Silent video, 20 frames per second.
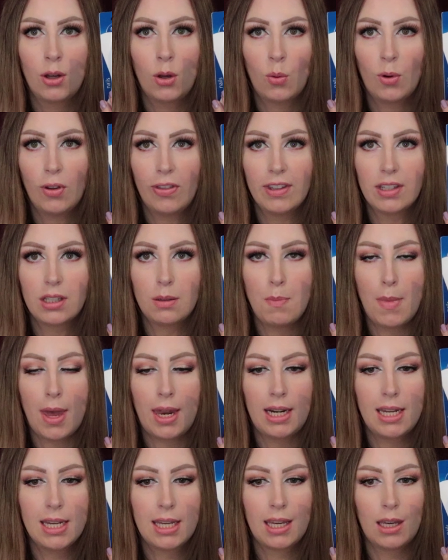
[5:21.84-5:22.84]
With this
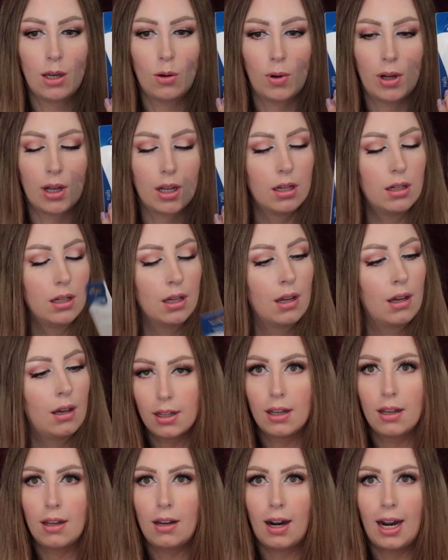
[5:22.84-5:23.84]
Manicure one,
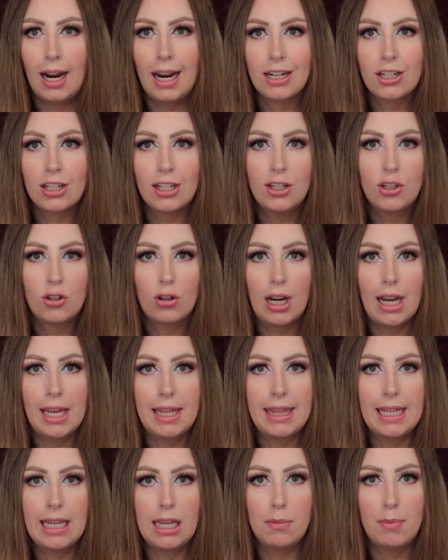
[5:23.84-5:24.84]
I actually
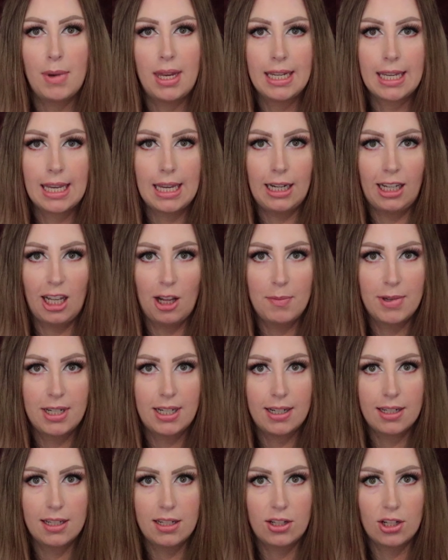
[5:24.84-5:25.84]
tried the Manicure
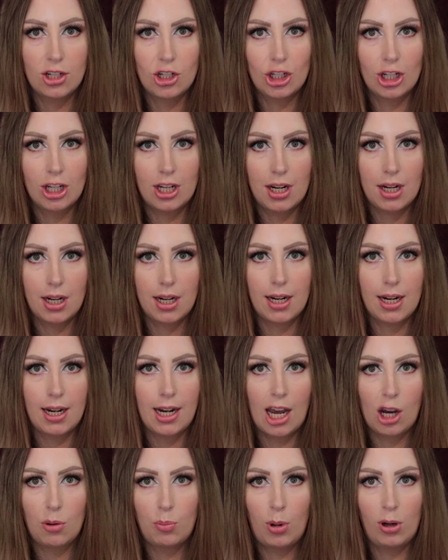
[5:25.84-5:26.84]
limited edition
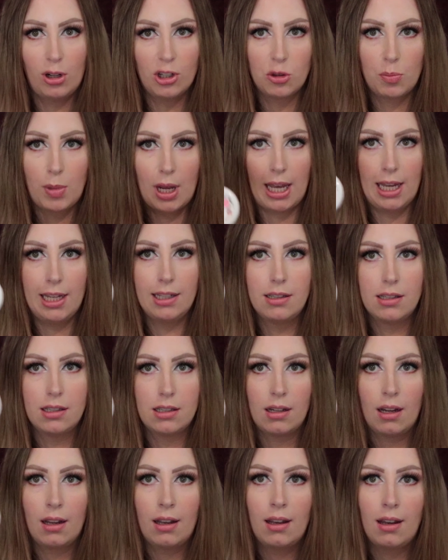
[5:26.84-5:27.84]
nail polish
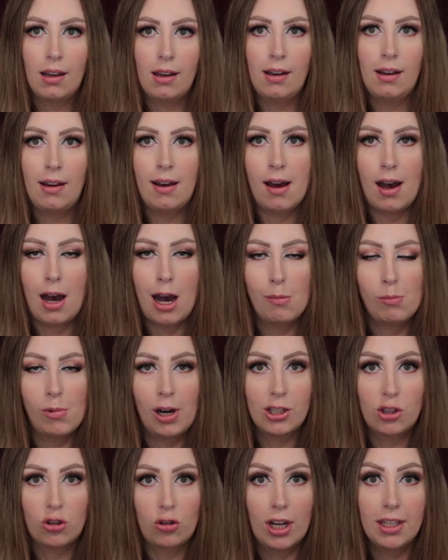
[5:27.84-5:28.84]
pads.
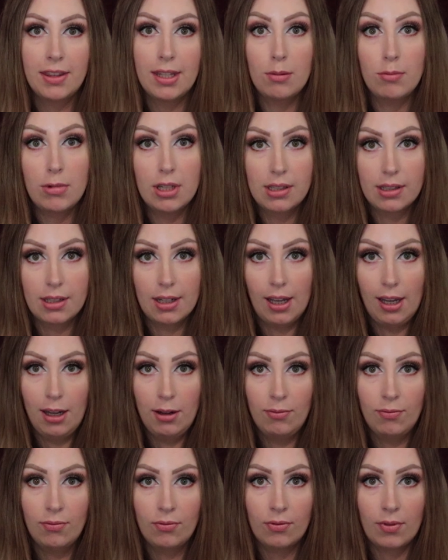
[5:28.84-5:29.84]
I tried them yesterday
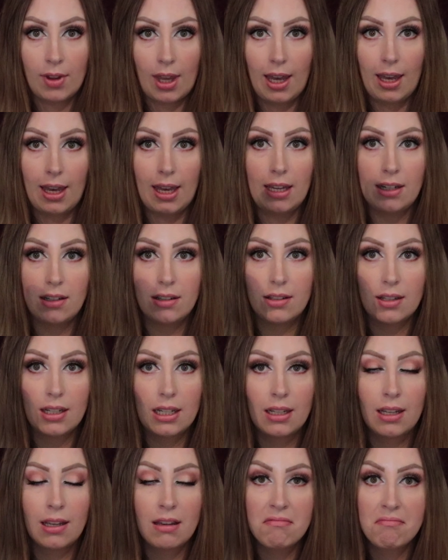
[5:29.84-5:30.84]
and
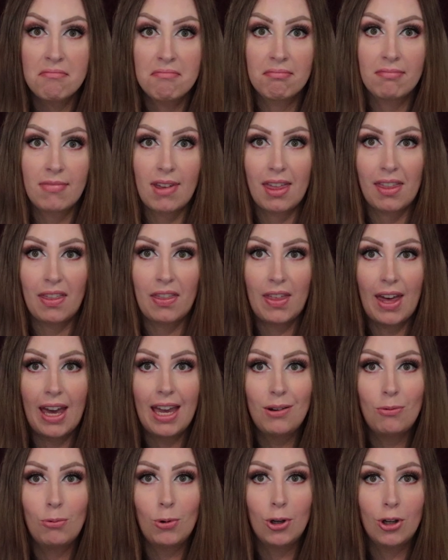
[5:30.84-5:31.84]

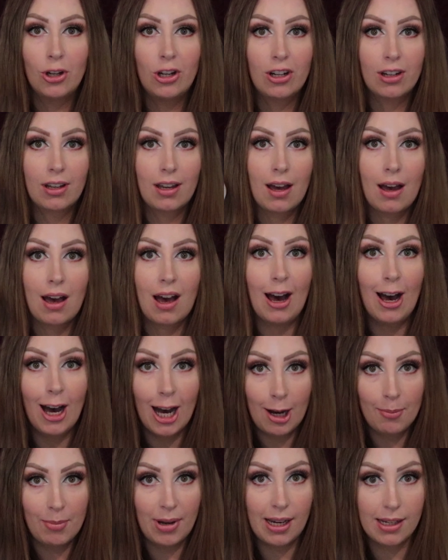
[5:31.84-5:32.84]
they work
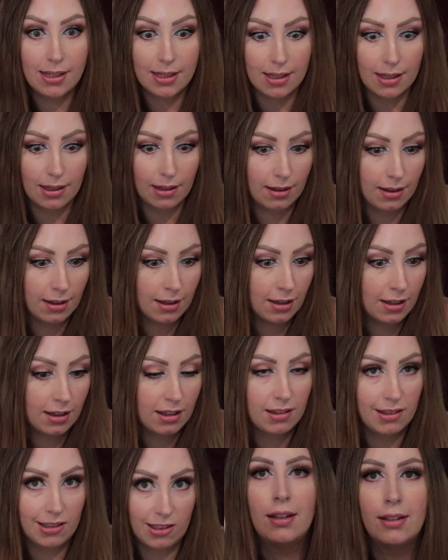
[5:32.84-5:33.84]
amazing.
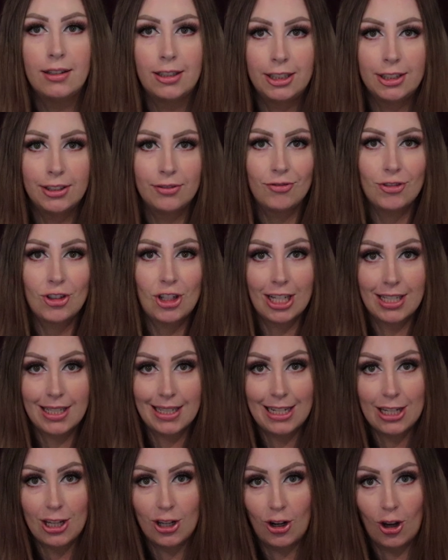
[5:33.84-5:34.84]
Just
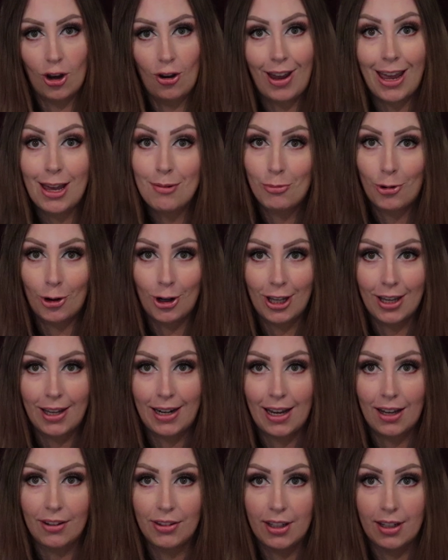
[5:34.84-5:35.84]
letting you know and putting it
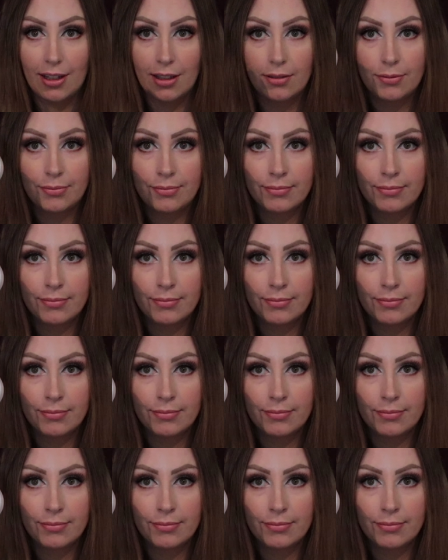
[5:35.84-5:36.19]
out there.